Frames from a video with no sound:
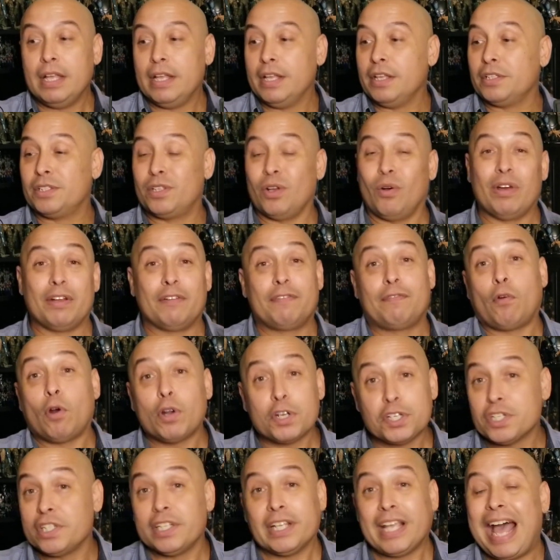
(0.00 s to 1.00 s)
So
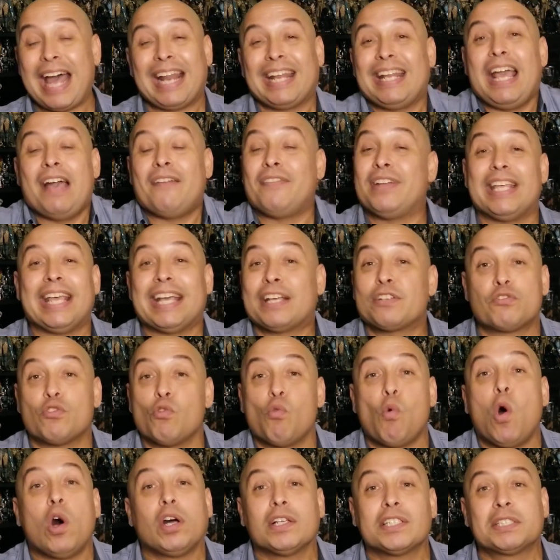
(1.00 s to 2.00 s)
unfortunately, I didn't have any extra
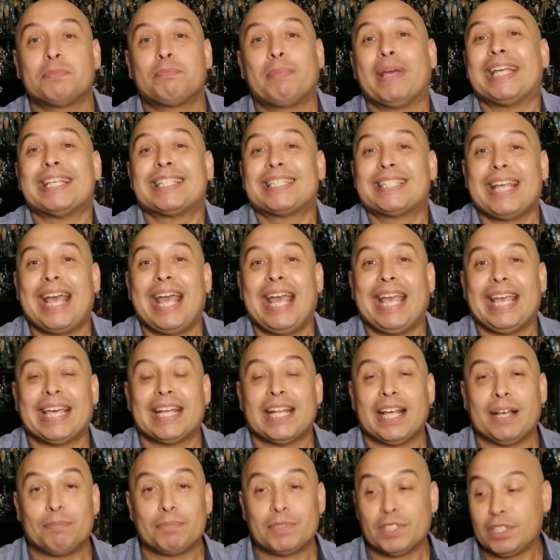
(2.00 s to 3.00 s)
wall space to hang it up.